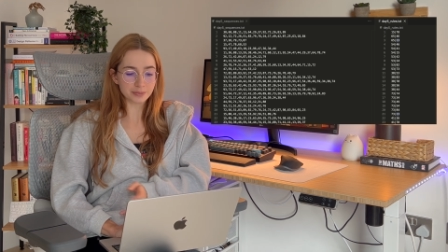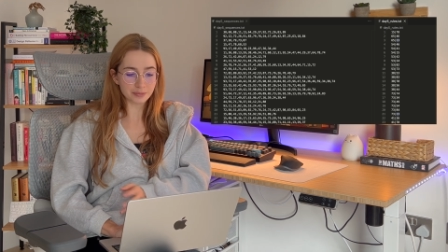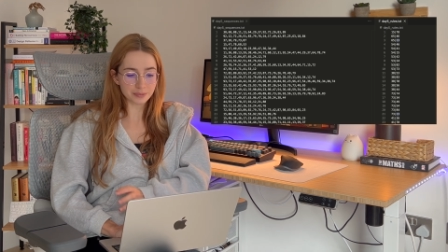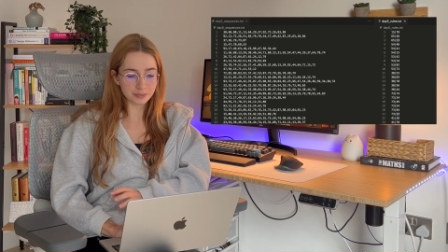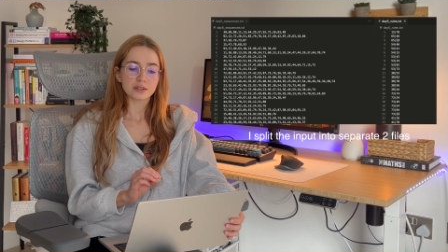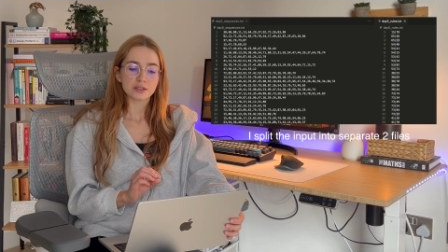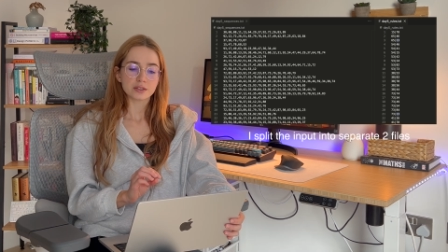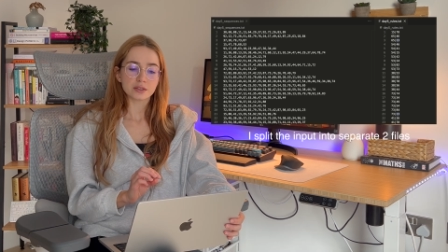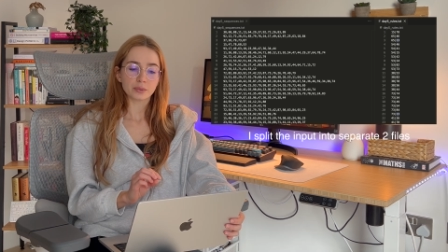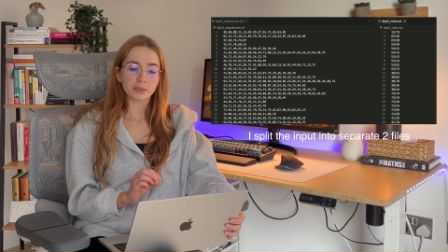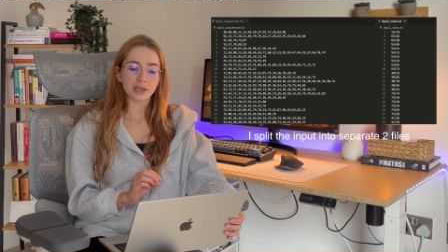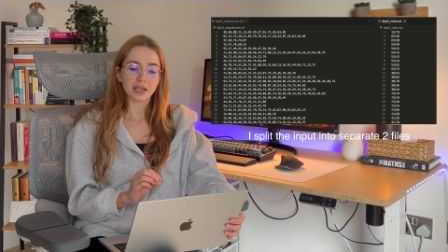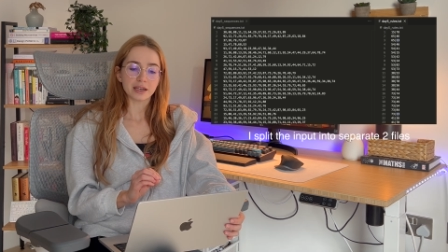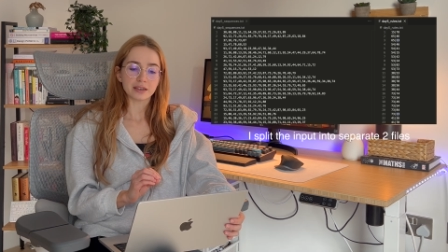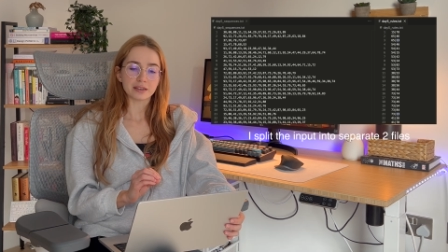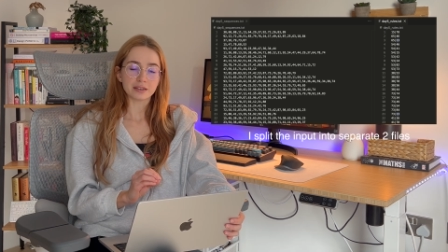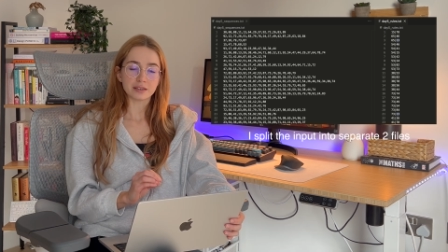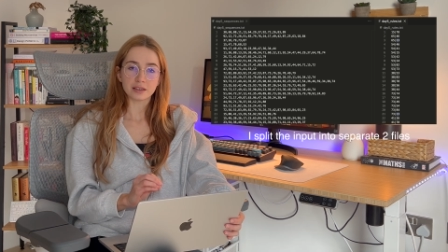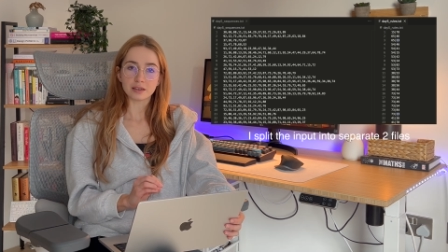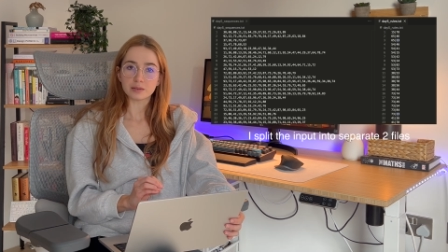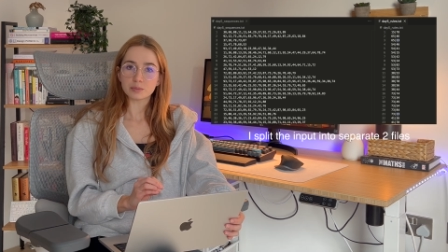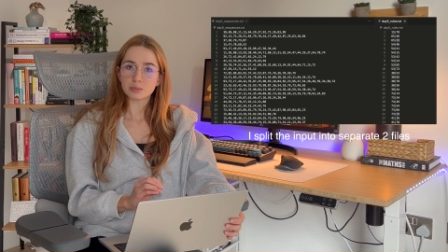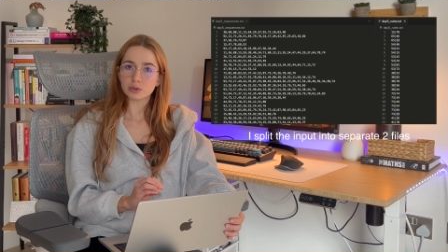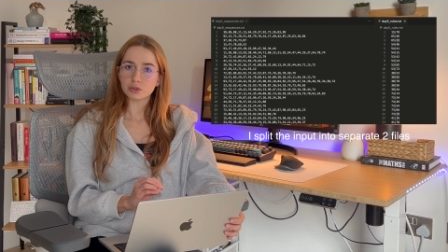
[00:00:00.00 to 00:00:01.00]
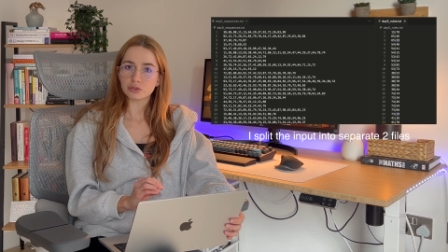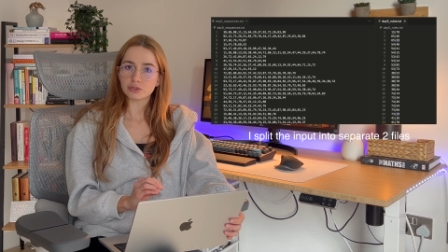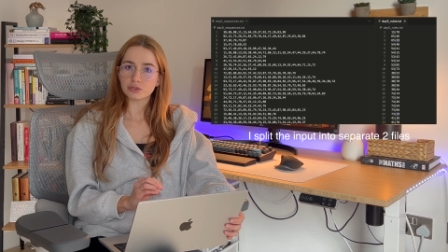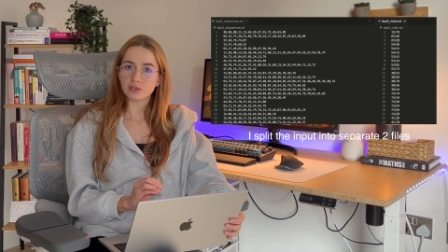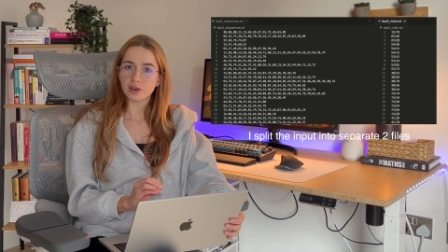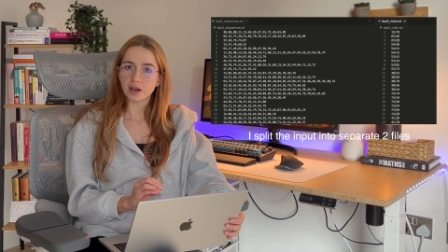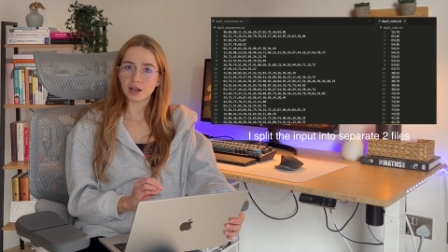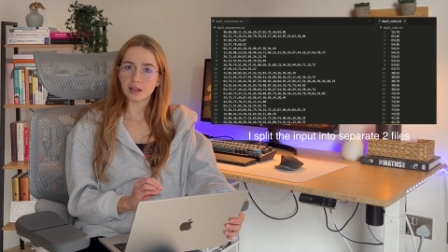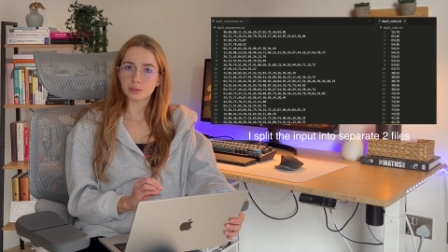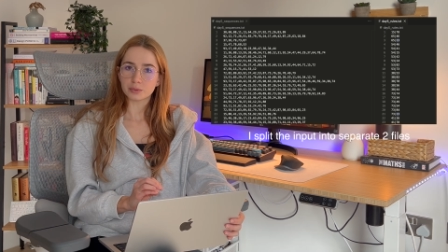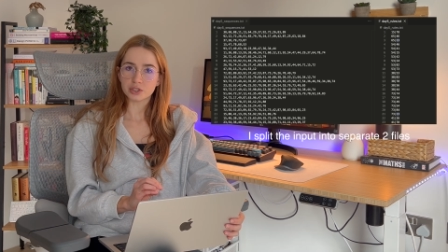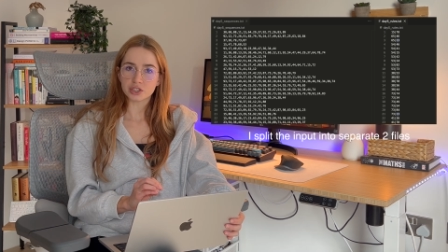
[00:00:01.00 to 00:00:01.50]
So we got an input
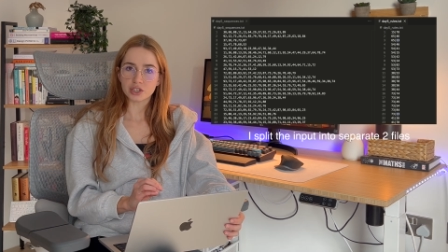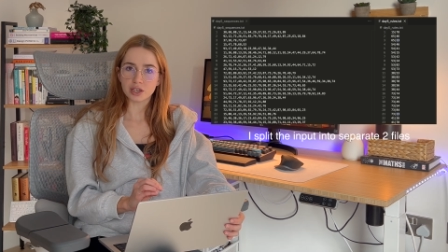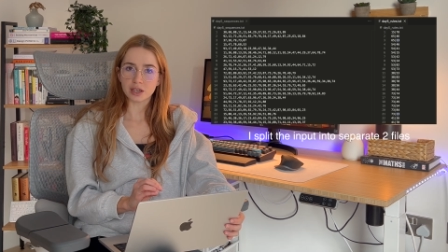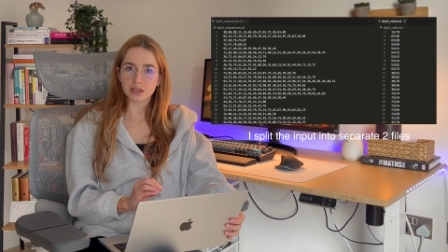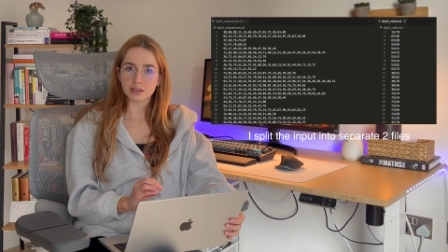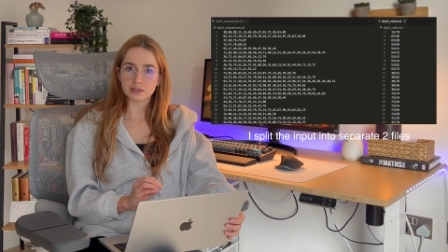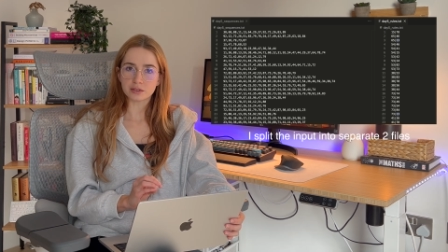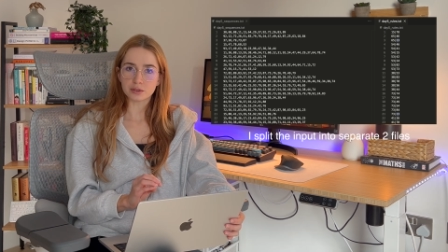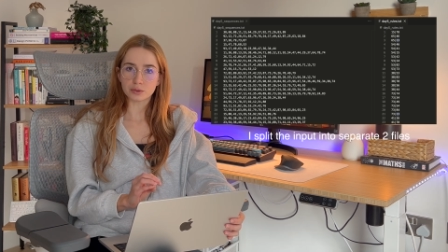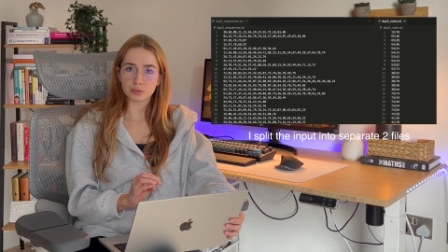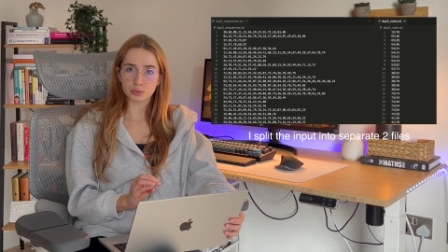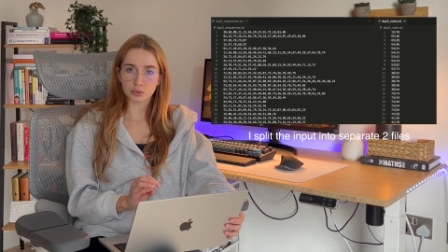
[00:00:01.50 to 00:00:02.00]
file which has the